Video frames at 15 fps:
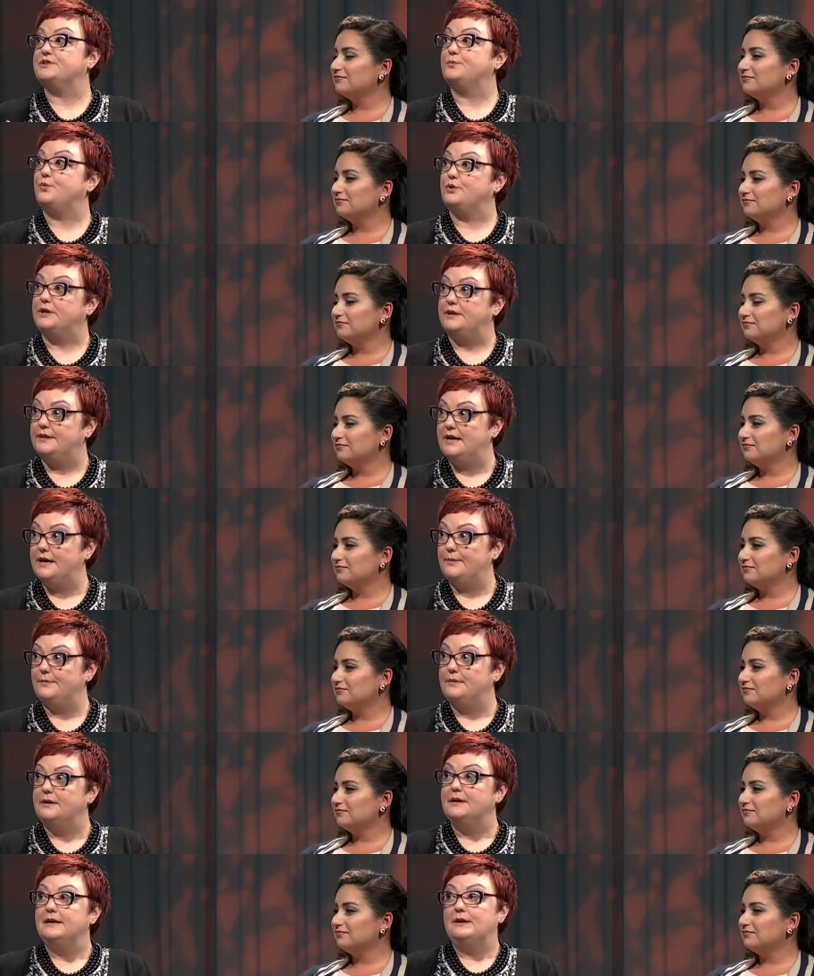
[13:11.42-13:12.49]
Speaker 1: supporting them,
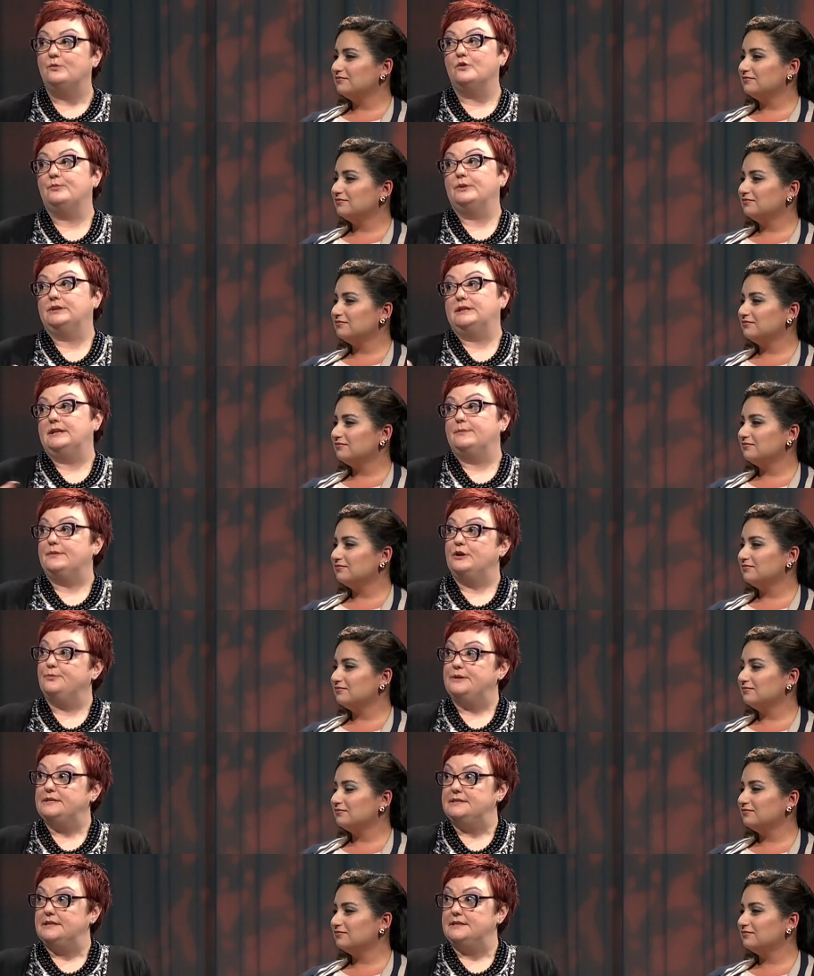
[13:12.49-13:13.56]
we're building up their
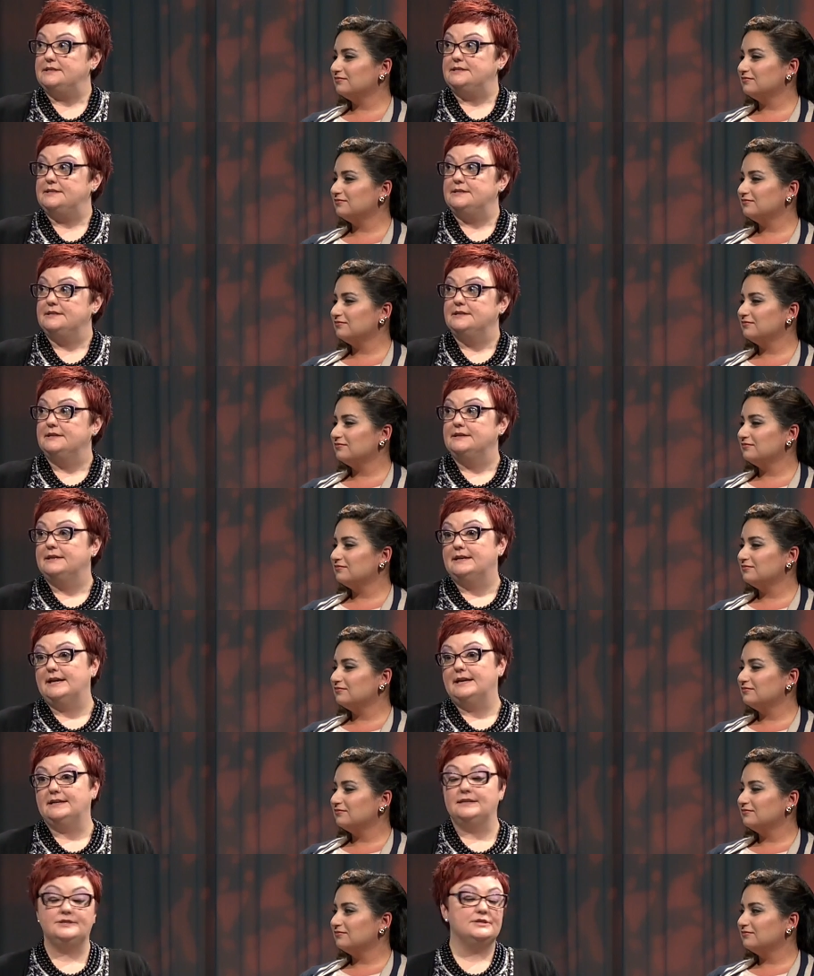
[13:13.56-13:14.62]
business, and
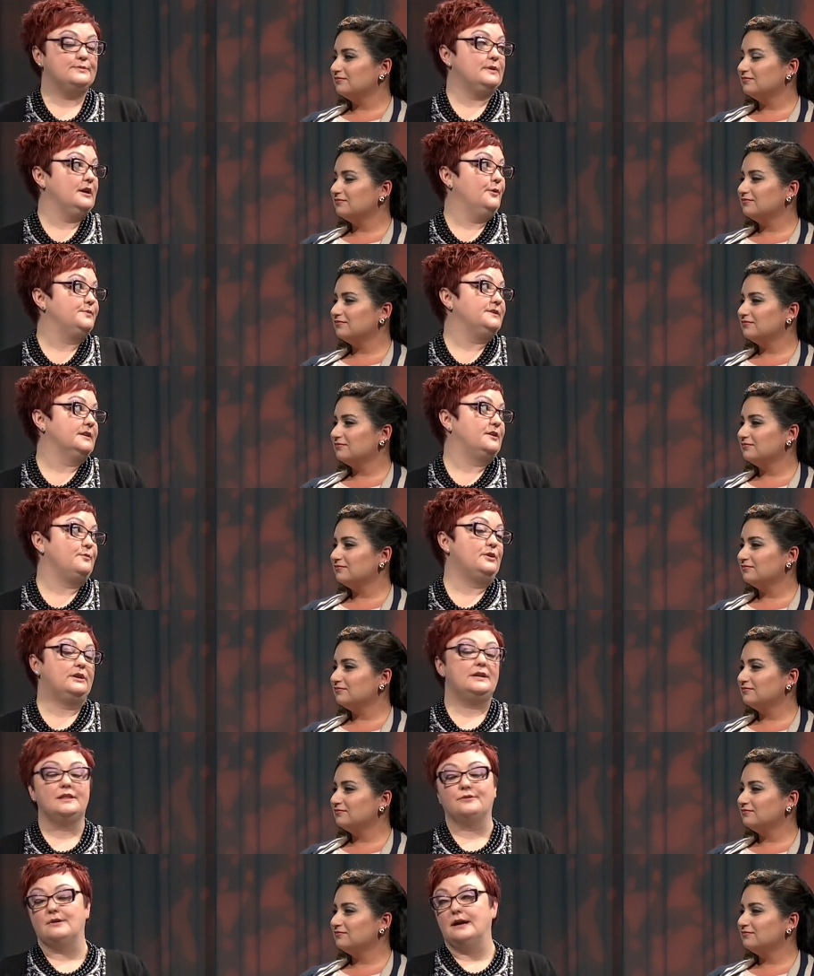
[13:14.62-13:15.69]
it just helps the
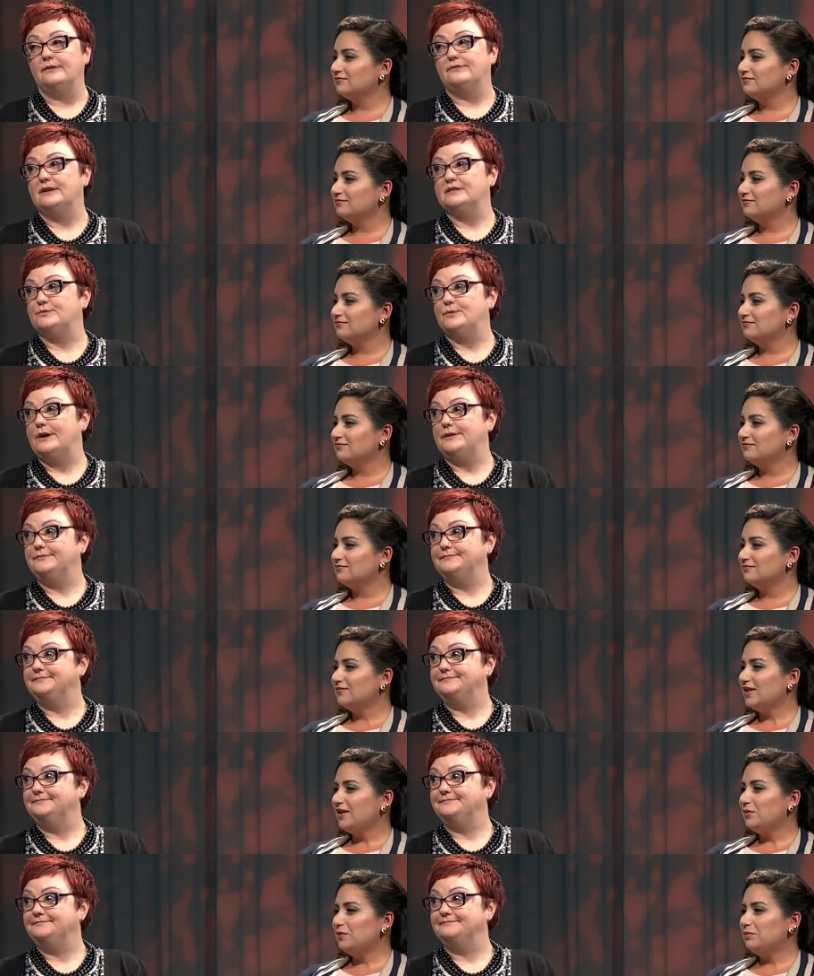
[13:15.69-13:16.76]
community thrive as well.
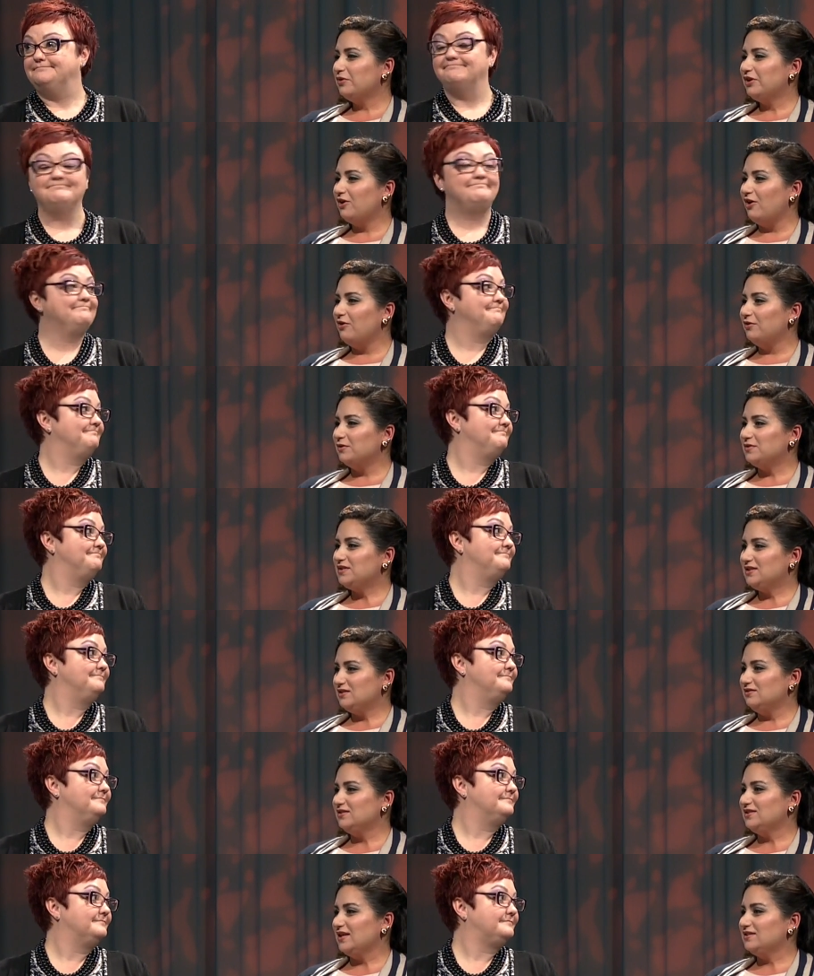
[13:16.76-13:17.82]
Speaker 2: And we bring all those skill
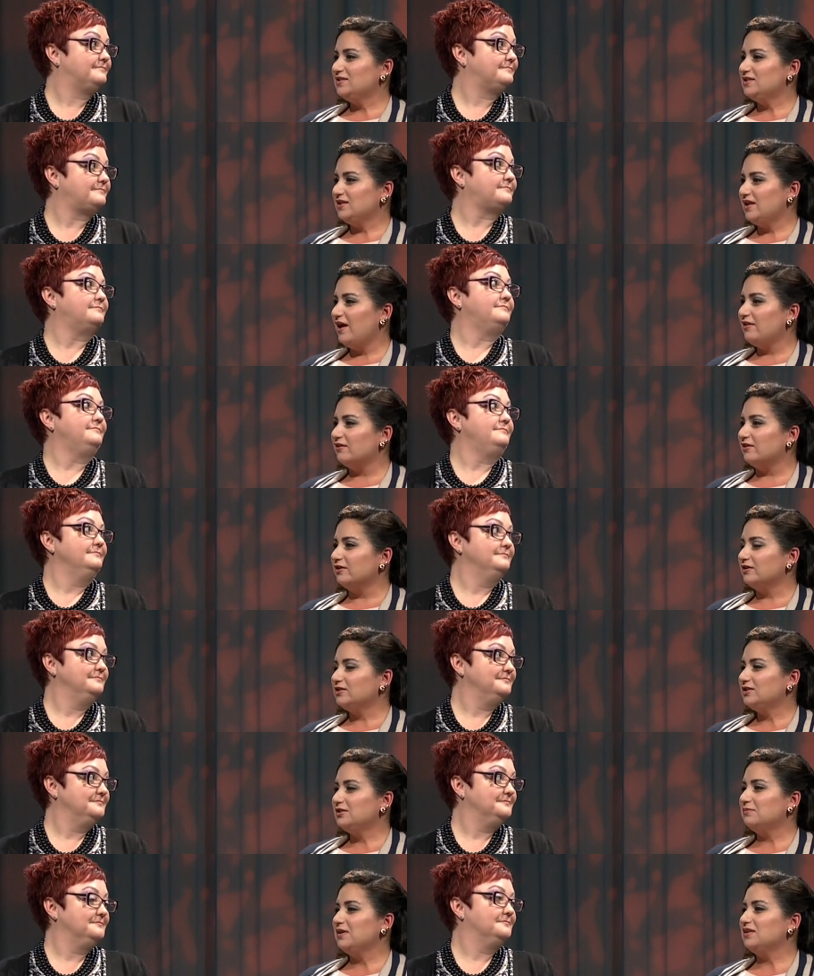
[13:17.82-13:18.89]
sets together
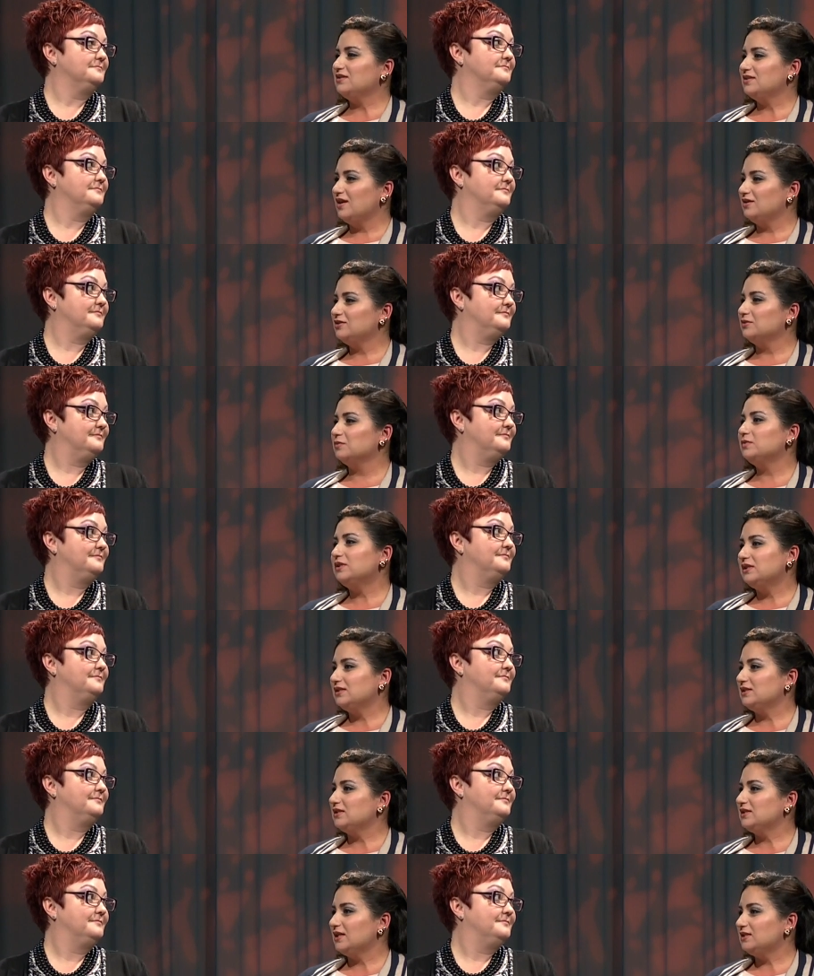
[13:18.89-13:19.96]
to make Zonta really
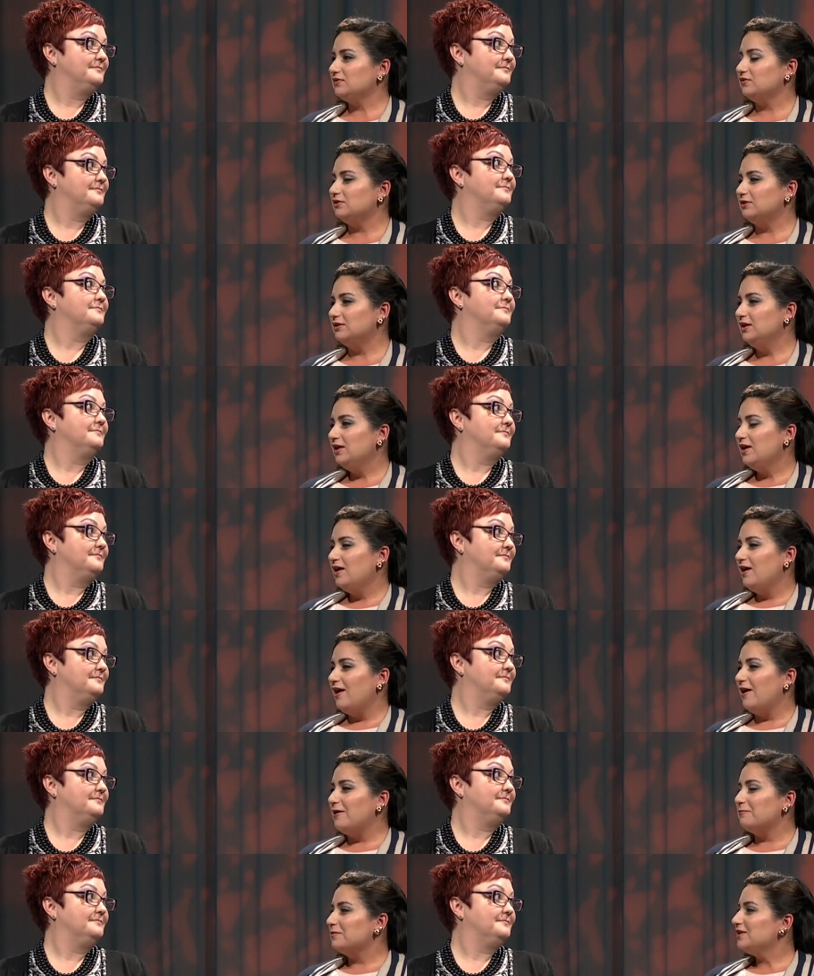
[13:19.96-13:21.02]
successful
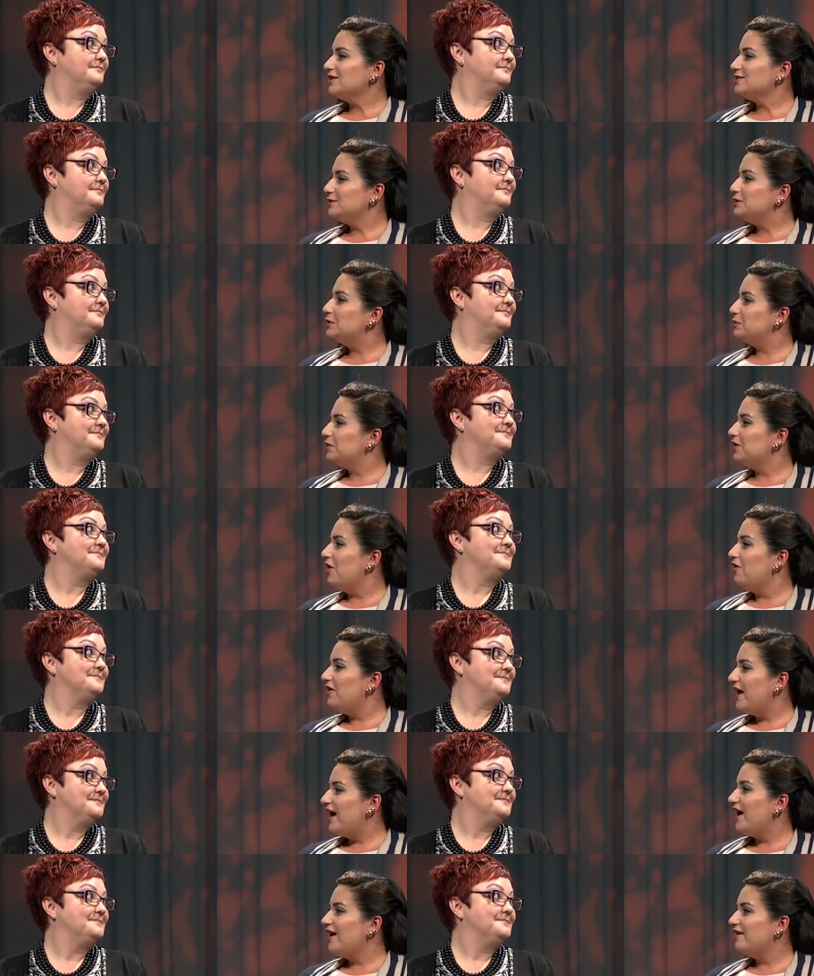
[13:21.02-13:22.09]
um, because, you know, we all
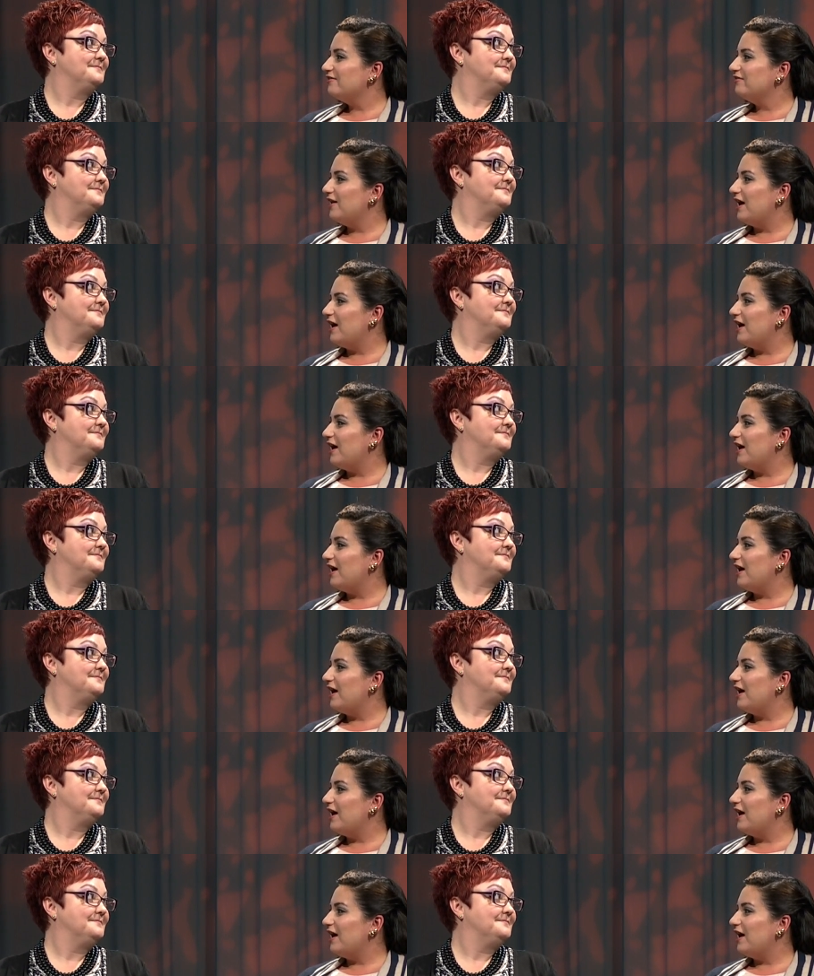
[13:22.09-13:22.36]
have